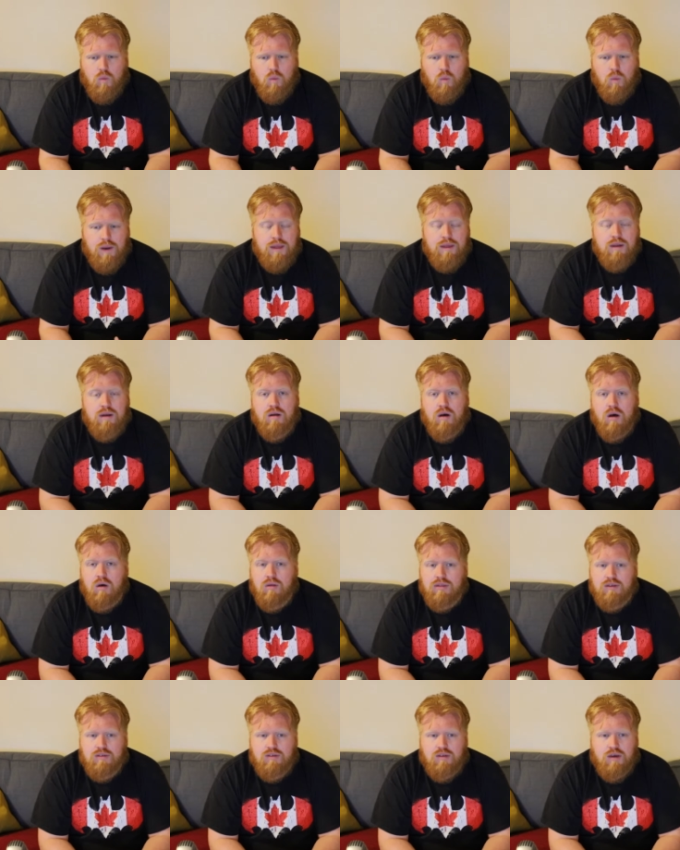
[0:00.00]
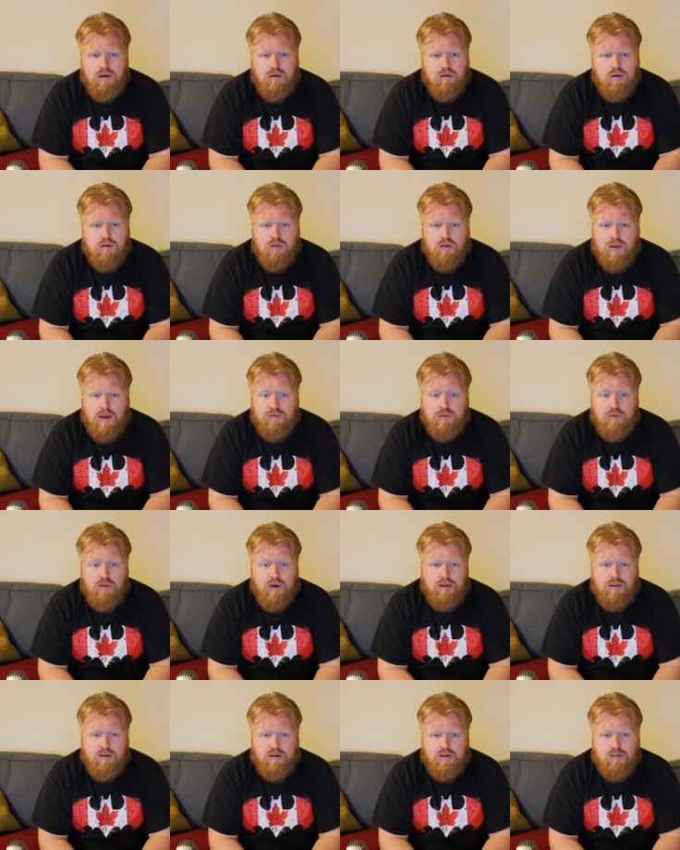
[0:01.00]
when all these heroes have to
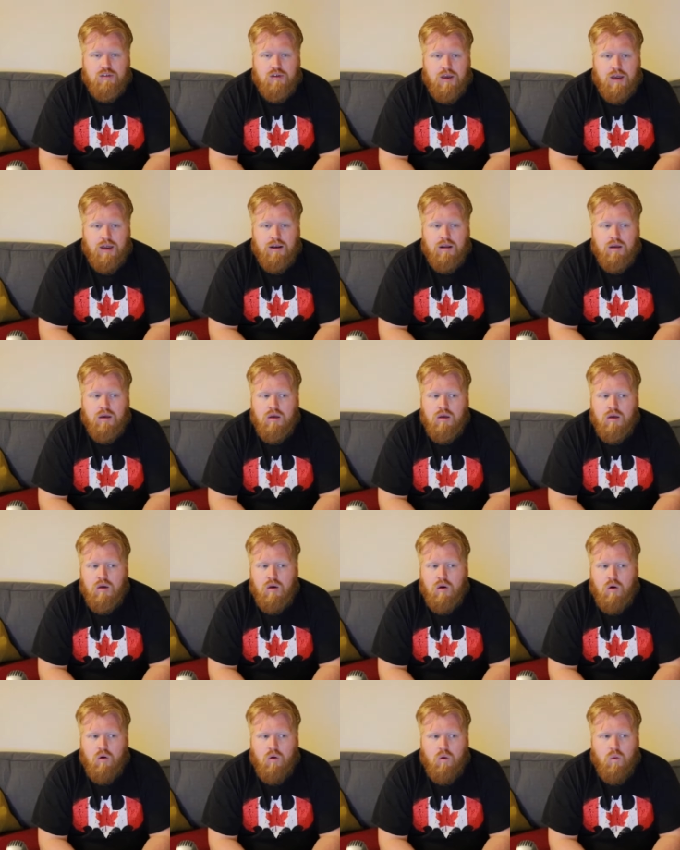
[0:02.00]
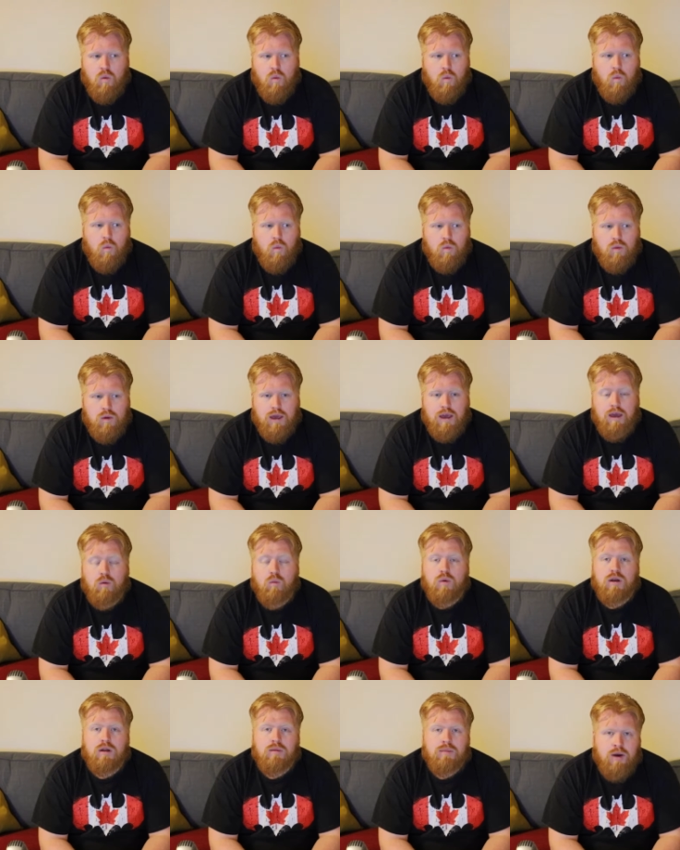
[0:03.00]
finally decide,
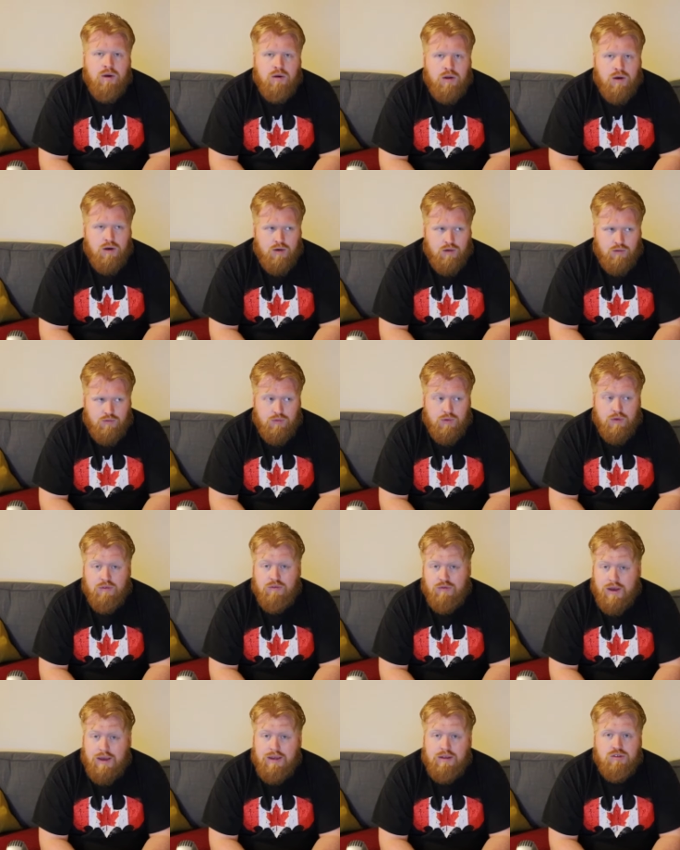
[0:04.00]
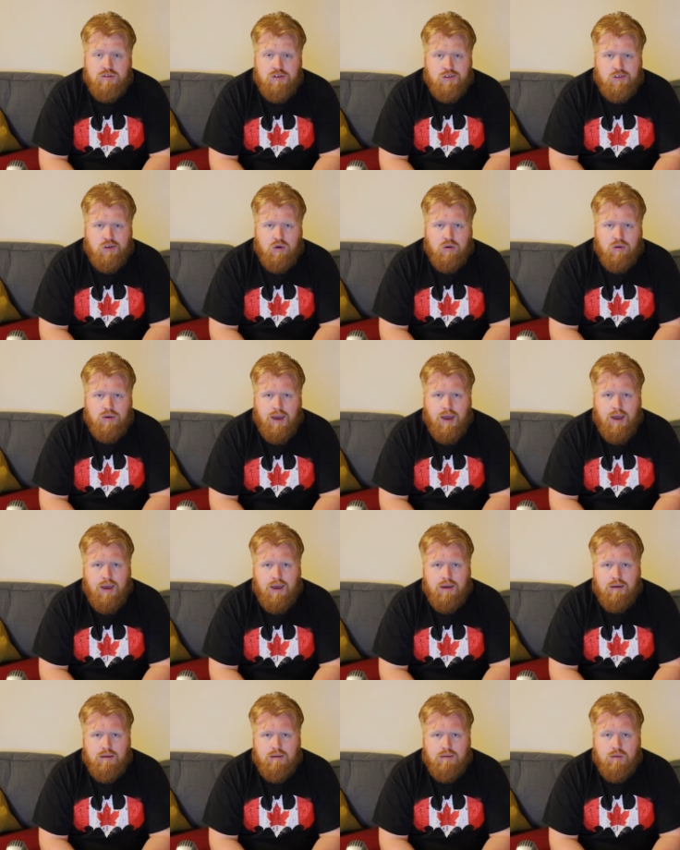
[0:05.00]
okay, what amount of revenge is
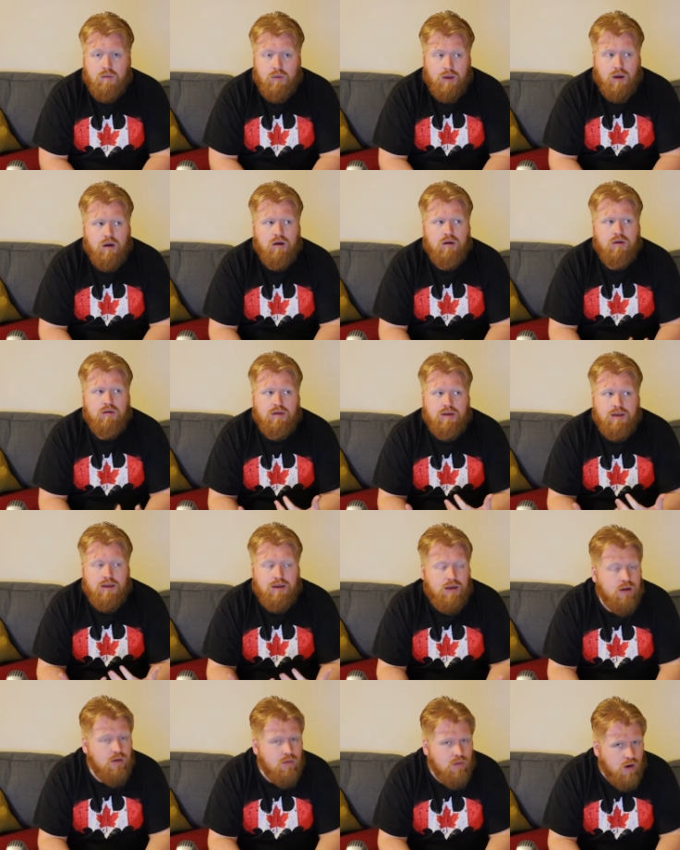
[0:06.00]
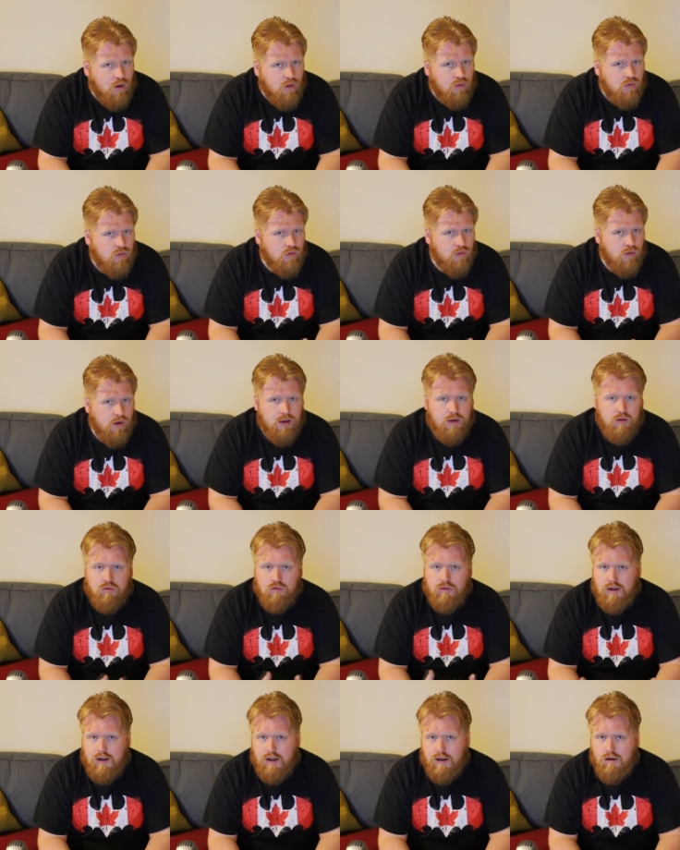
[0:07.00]
okay? We are heroes, right?
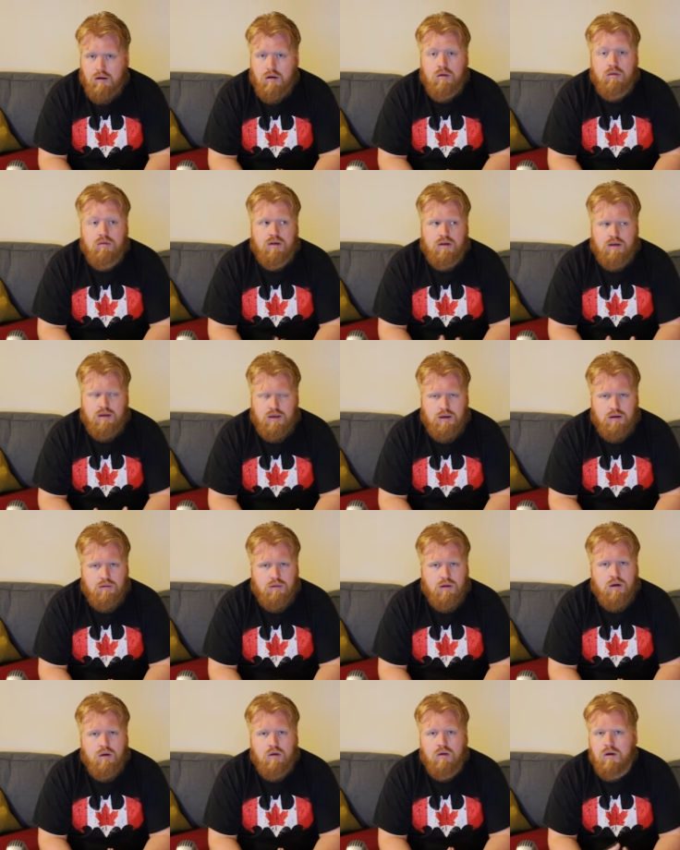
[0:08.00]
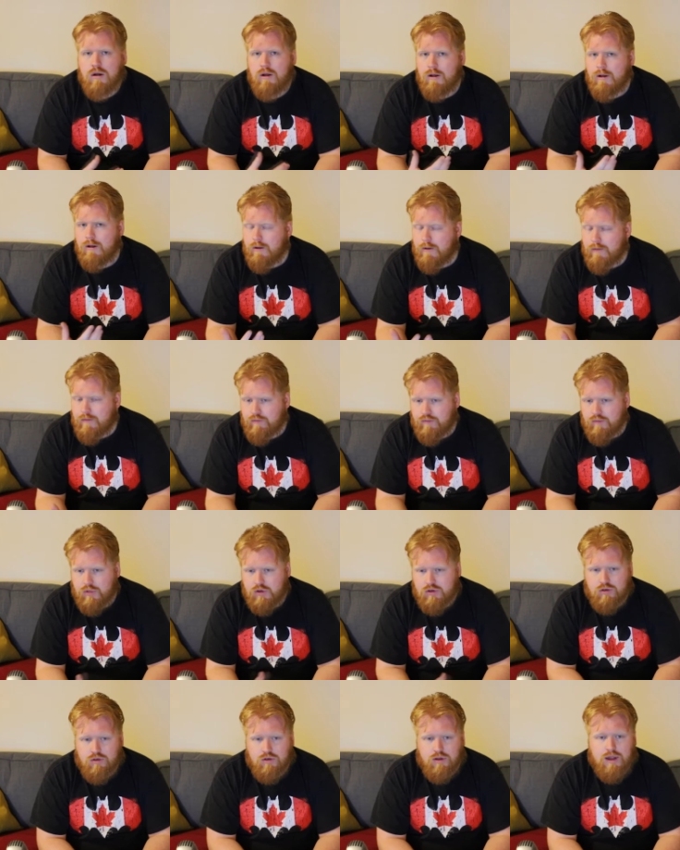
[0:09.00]
Green Arrow, hero.
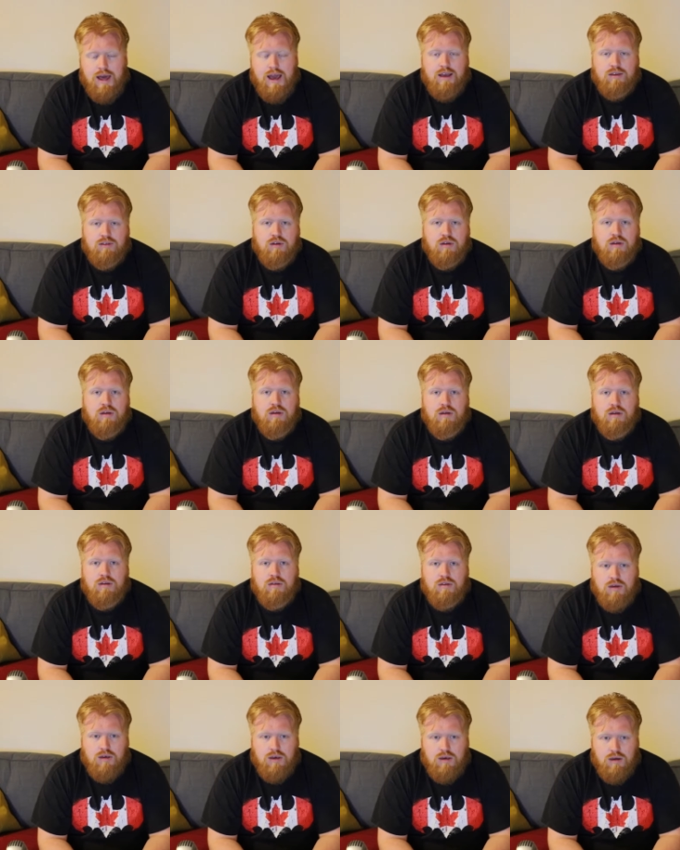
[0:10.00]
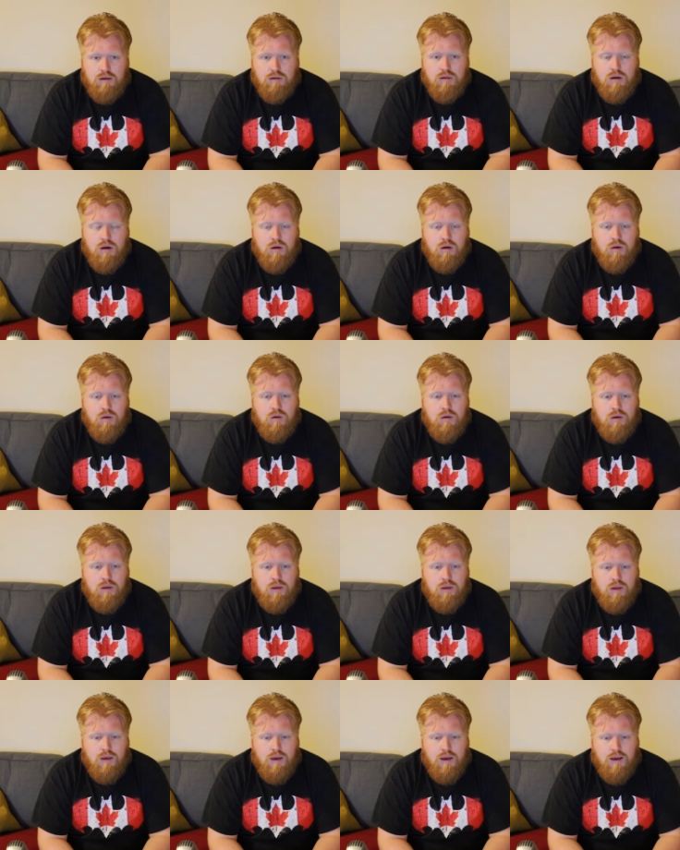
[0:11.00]
Mr. Elastic, he's a hero.
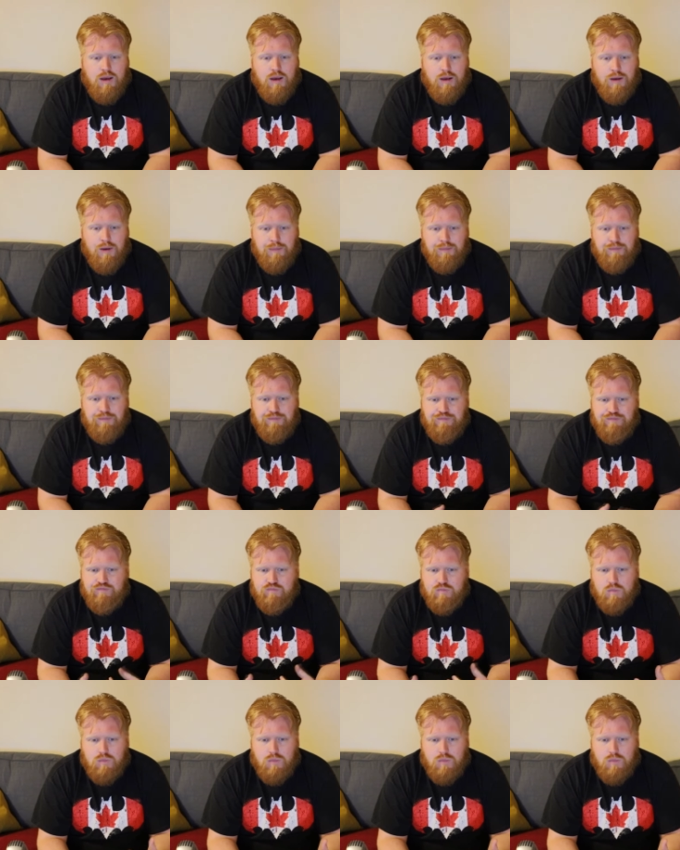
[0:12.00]
Um,